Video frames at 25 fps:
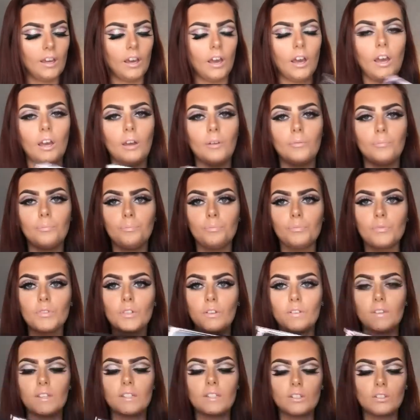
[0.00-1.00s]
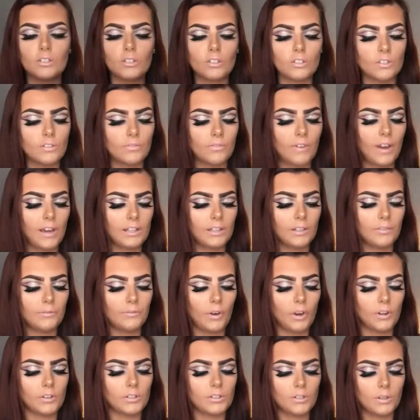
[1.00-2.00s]
Um, so this is just the Violet
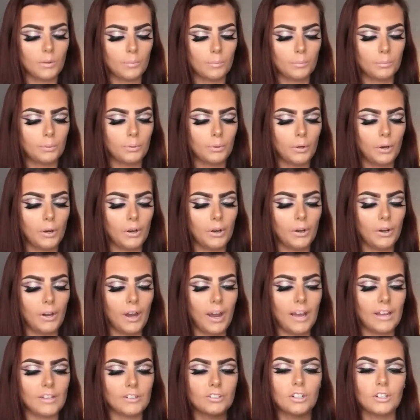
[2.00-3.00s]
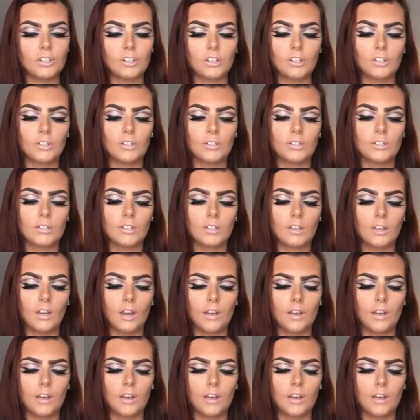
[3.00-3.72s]
Voss Pro eyeshadows.